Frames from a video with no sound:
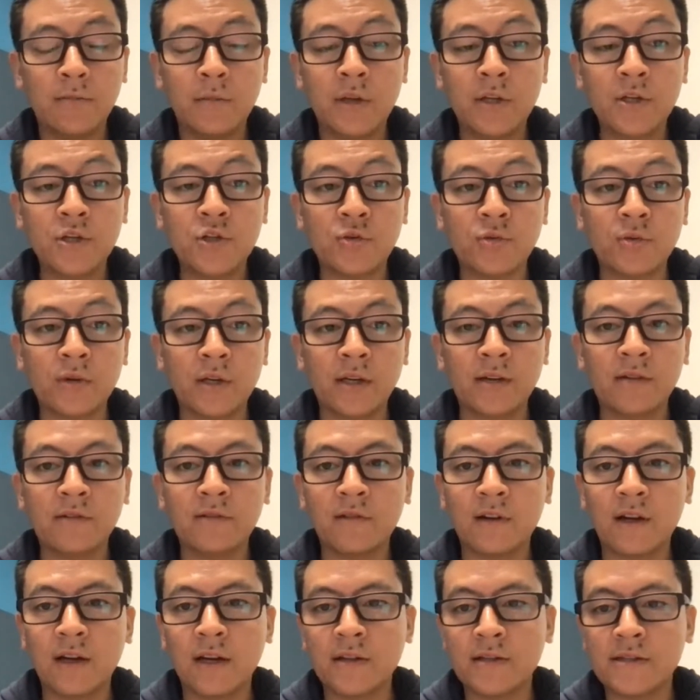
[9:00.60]
injury,
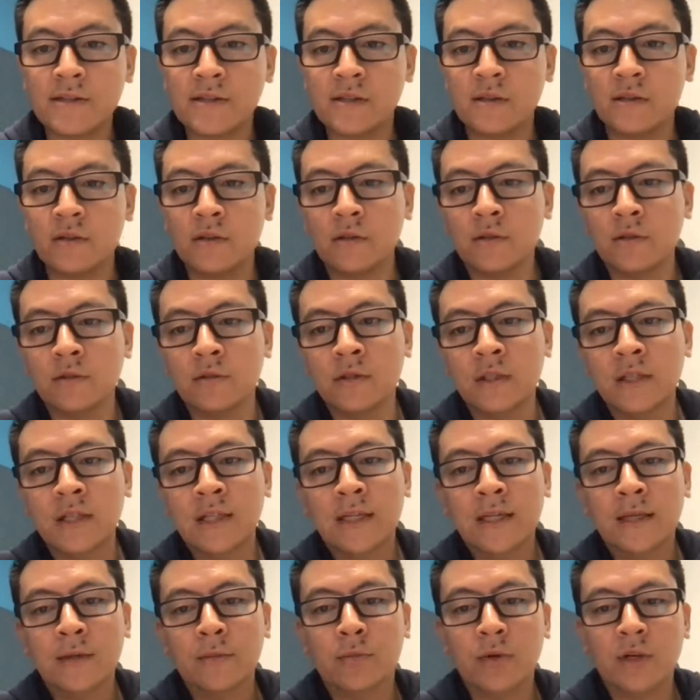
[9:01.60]
right? So
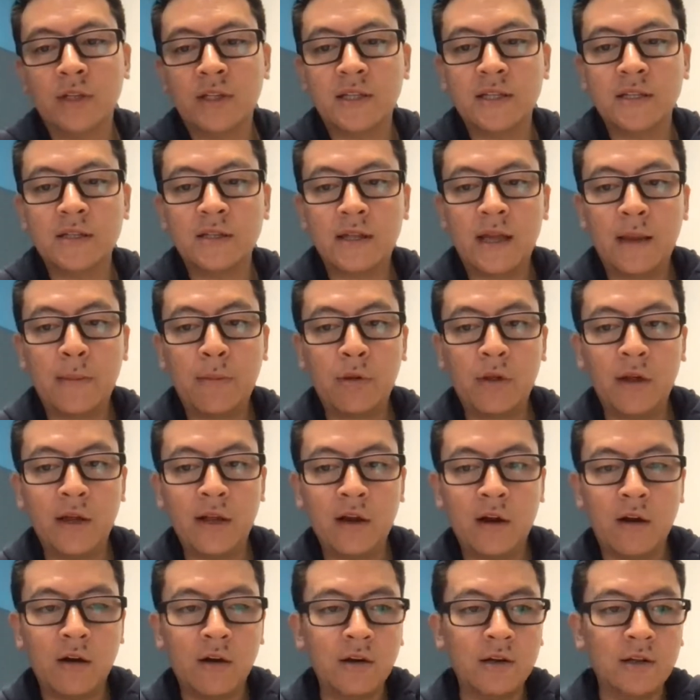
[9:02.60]
but they played
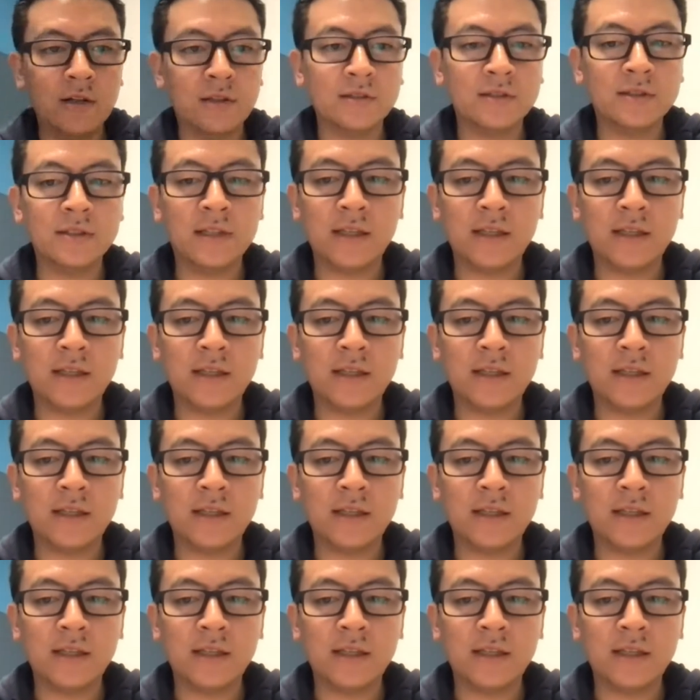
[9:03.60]
hard.